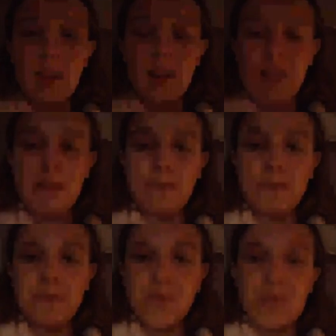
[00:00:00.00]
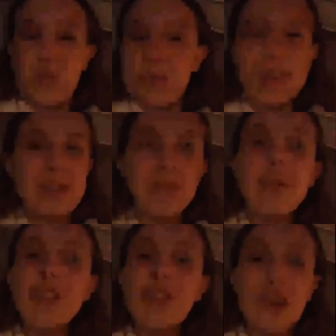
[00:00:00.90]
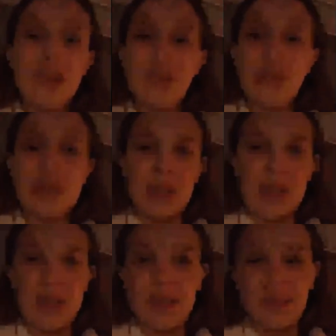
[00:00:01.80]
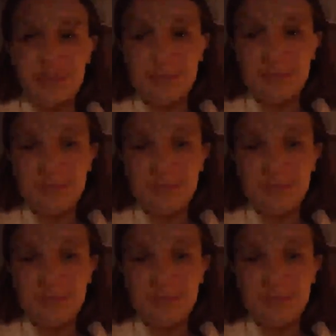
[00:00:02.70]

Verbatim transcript: Um, spread as much love as you can give.